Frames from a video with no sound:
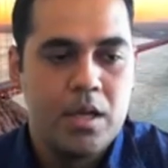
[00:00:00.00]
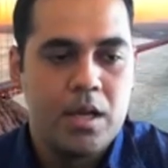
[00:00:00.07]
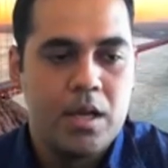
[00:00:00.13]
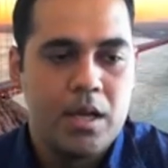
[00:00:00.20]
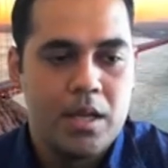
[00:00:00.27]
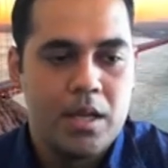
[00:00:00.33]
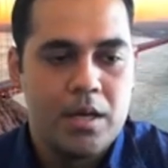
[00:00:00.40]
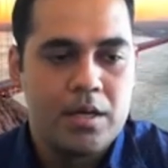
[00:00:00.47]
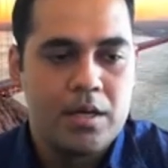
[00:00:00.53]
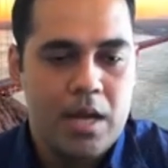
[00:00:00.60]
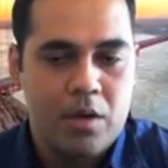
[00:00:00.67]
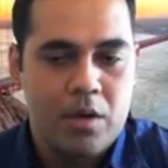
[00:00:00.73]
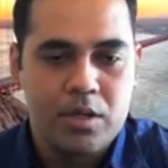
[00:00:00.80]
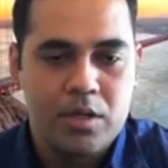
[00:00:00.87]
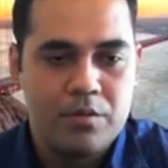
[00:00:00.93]
and
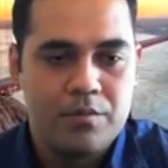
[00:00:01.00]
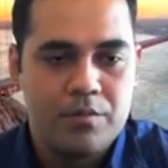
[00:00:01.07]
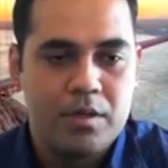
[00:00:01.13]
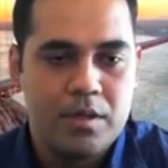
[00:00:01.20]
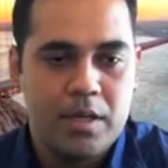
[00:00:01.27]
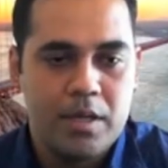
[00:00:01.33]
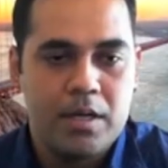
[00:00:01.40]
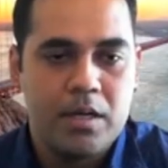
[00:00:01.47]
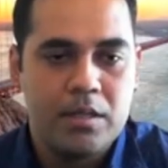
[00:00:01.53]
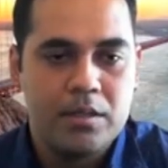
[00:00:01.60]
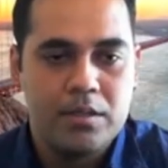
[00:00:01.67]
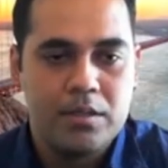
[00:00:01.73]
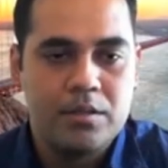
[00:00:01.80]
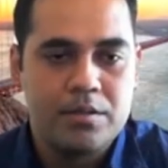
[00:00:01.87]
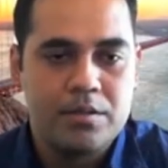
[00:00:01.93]
cloud cover, and
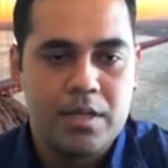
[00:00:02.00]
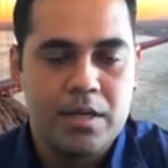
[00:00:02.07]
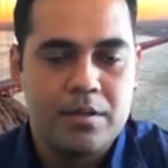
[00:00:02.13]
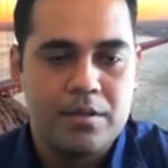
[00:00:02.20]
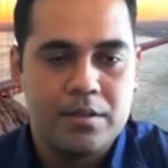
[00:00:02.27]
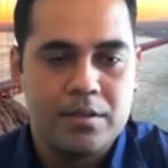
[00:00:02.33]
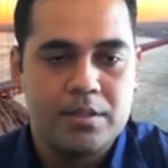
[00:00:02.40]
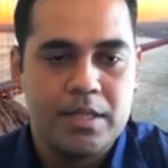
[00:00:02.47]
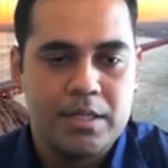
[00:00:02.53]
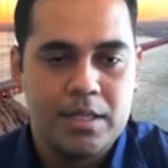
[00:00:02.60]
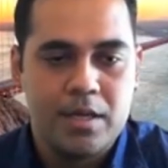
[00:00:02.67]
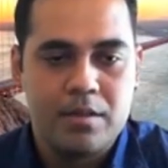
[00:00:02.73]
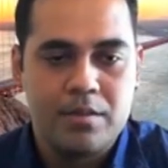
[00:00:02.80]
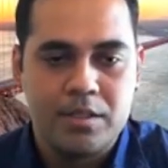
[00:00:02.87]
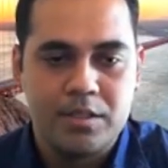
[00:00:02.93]
other static
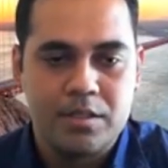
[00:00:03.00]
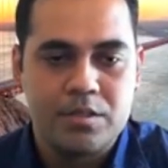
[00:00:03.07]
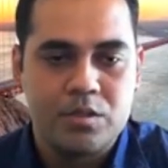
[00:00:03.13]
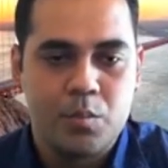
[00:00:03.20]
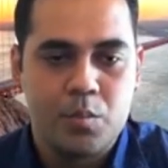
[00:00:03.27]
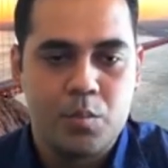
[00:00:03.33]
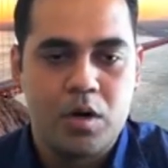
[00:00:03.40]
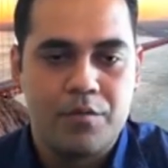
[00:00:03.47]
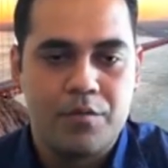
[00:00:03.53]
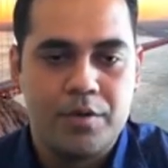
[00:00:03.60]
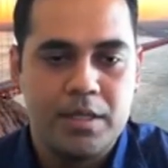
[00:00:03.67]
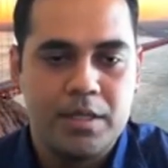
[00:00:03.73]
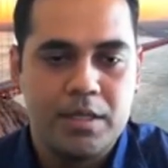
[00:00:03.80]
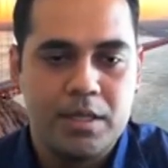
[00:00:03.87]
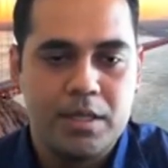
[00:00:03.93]
data such as topography
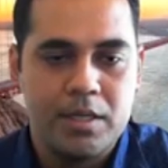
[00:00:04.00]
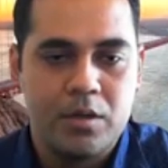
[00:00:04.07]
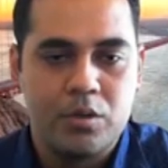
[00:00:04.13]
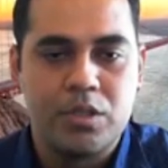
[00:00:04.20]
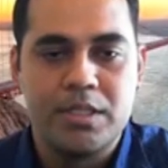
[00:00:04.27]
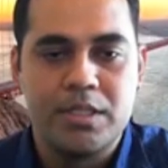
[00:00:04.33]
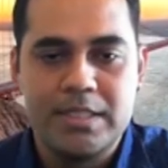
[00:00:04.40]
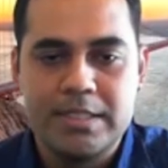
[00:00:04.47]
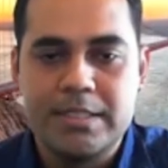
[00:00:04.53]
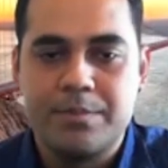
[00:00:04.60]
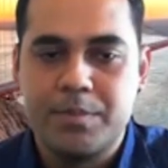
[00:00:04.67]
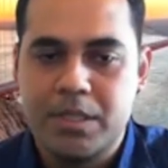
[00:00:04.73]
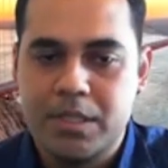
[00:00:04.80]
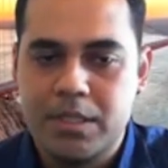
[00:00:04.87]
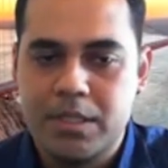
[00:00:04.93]
data or the
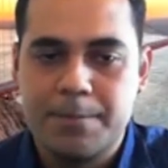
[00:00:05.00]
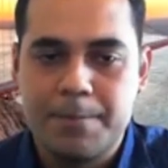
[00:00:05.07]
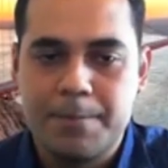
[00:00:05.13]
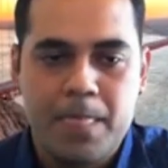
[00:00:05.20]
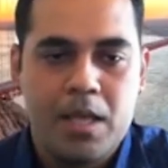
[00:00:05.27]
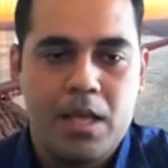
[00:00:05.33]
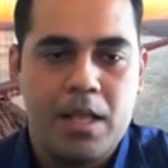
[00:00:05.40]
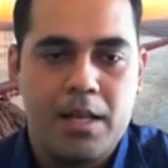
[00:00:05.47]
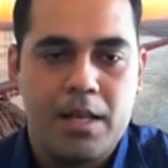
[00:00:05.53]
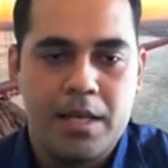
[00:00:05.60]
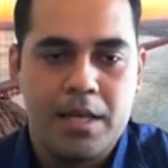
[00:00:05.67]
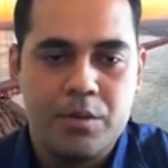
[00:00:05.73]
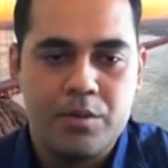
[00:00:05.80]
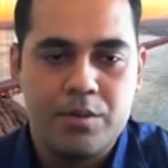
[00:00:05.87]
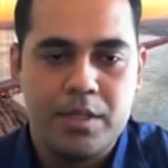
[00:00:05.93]
DEM data,
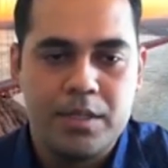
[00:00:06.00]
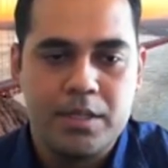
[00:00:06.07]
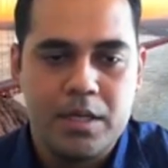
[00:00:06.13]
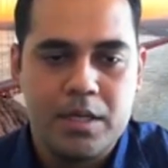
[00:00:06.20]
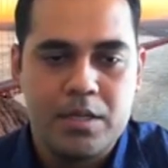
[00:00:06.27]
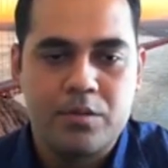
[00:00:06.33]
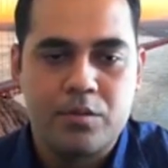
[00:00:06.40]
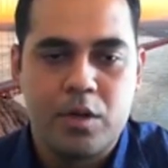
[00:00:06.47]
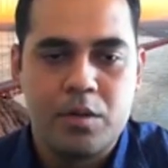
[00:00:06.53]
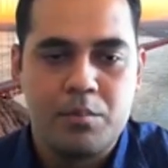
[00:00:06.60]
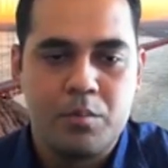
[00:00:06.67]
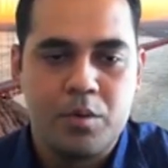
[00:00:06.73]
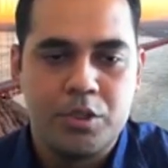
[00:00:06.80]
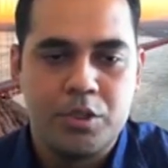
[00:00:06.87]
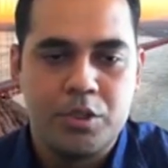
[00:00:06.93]
land use data, soil
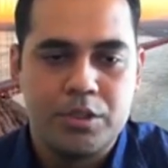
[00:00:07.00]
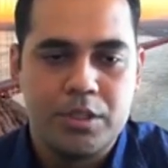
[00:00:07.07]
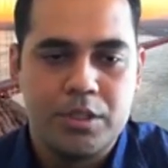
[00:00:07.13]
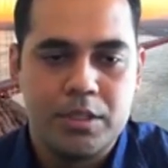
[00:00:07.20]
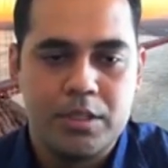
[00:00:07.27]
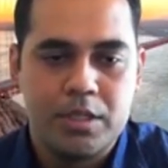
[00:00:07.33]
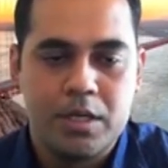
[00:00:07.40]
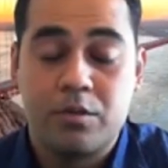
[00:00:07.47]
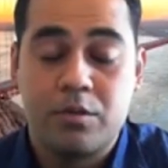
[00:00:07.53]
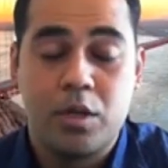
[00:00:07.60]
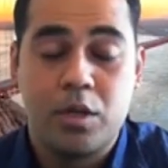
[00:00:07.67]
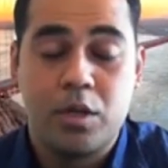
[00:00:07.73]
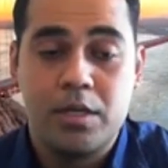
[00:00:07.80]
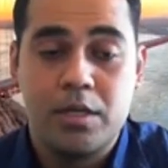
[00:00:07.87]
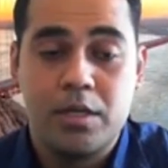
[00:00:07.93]
moisture data,
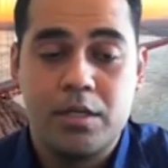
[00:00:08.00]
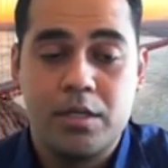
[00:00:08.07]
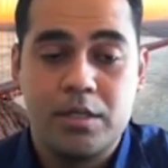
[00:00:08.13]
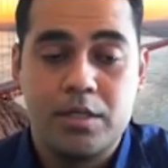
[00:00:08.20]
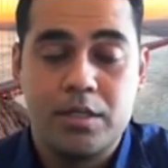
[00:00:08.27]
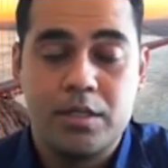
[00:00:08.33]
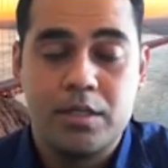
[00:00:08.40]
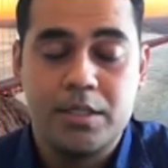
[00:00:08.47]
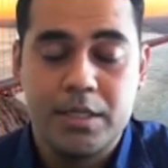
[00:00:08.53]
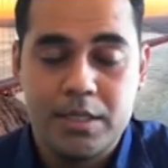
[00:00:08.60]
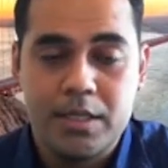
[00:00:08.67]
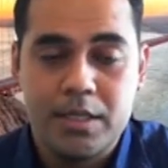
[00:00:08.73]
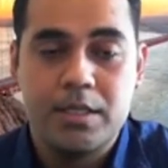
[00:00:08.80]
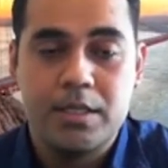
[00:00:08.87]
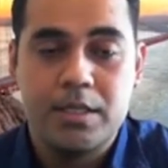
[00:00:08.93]
soil
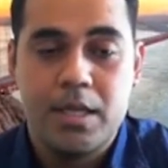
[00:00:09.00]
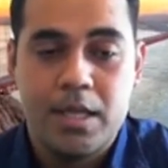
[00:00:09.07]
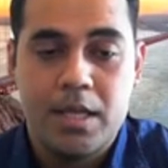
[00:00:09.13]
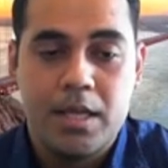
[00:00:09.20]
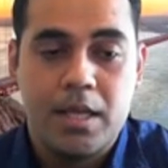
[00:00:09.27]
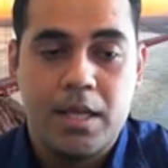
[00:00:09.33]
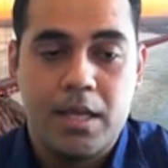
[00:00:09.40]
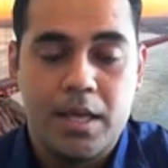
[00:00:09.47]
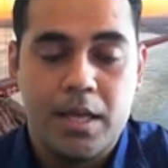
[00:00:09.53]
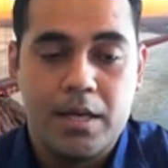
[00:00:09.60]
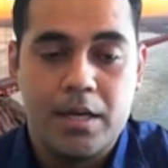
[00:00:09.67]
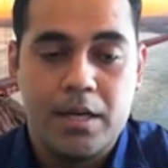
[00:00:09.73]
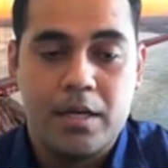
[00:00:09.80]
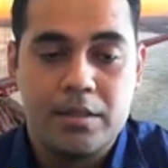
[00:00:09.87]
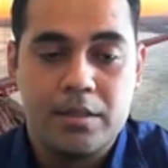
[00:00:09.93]
data,
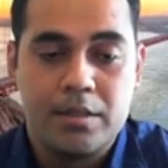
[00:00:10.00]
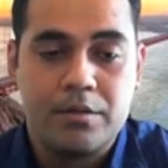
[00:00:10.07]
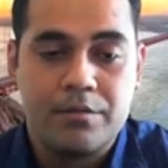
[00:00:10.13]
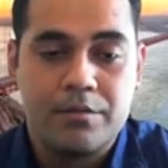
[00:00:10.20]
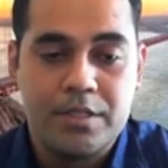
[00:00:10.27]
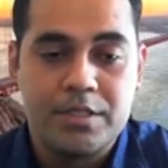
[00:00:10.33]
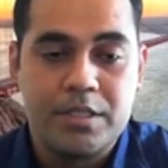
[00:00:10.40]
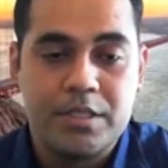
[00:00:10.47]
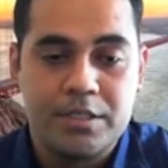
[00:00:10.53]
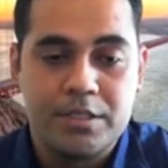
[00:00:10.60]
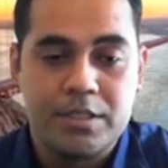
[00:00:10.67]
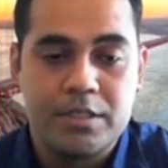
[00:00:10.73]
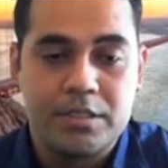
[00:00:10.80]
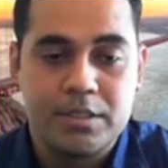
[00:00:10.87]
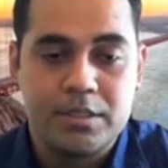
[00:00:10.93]
and other vegetation.